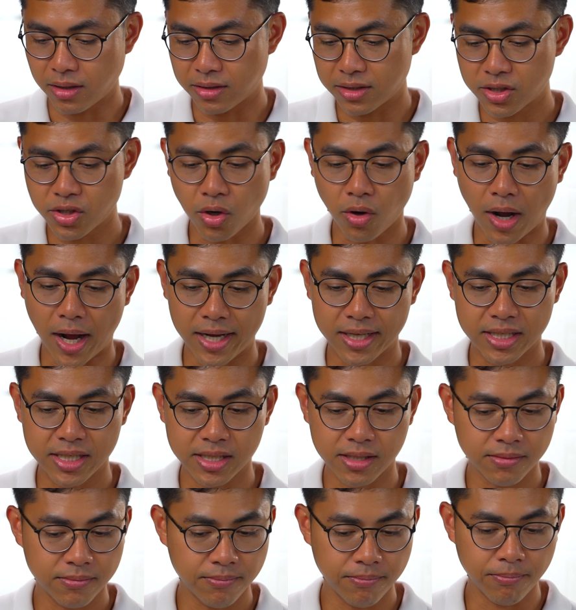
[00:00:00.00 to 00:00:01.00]
So I
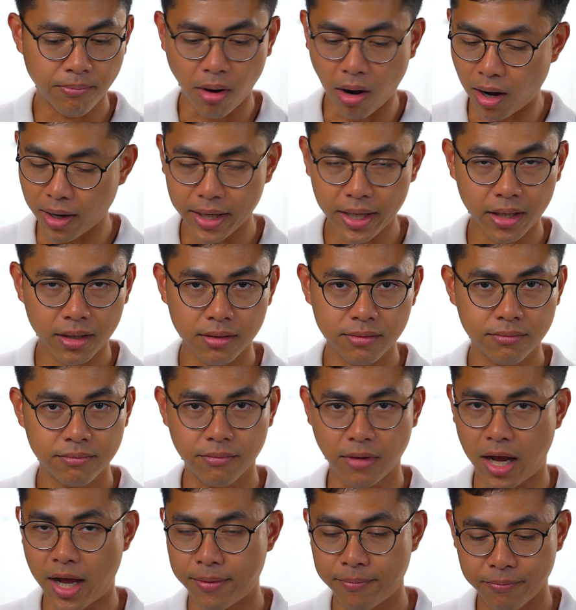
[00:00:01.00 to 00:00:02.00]
just bought it
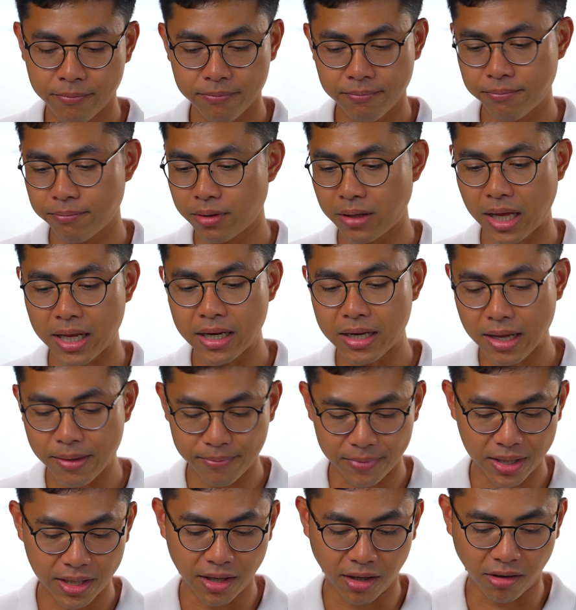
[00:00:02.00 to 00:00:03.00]
and planted
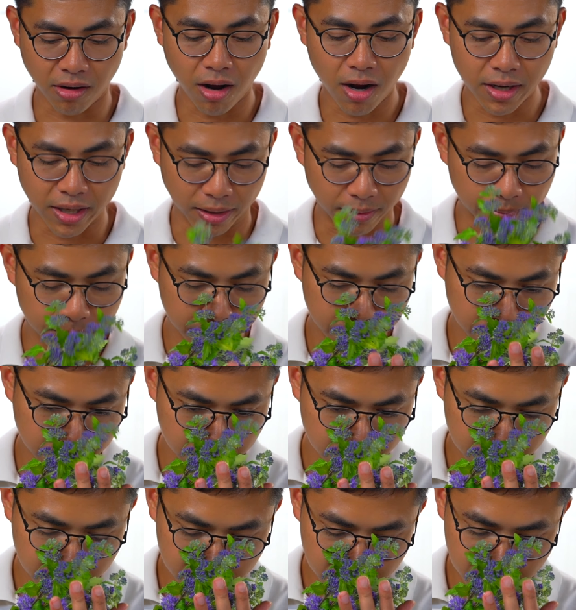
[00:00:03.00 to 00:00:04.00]
them in a garden.
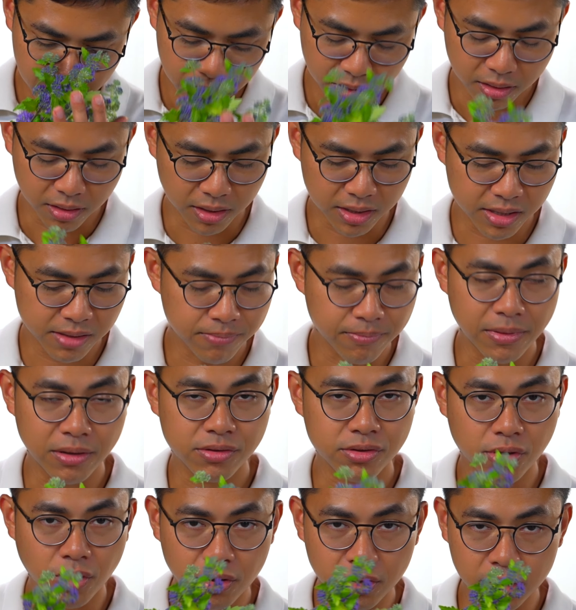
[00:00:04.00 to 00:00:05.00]
It
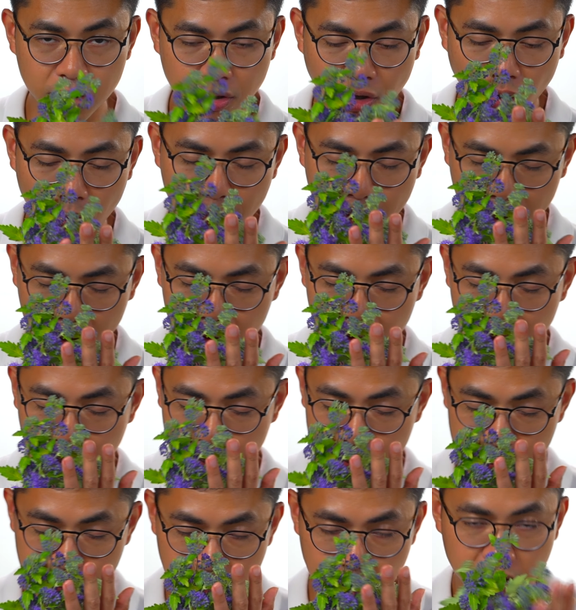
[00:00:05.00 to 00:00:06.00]
smells so good. Oh my
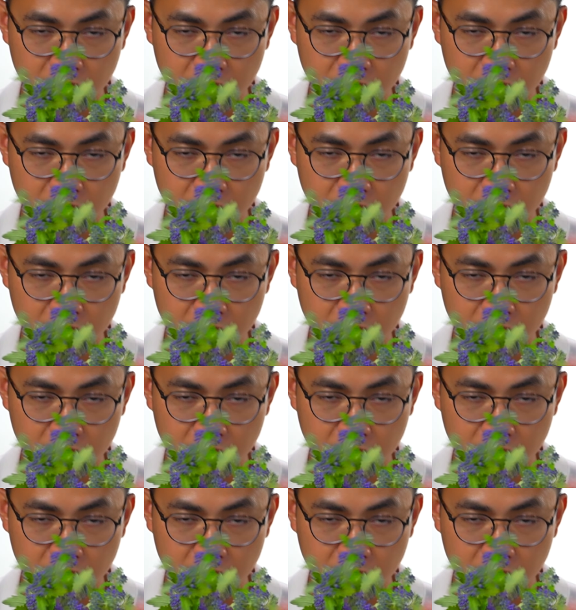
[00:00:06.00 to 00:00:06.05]
goodness.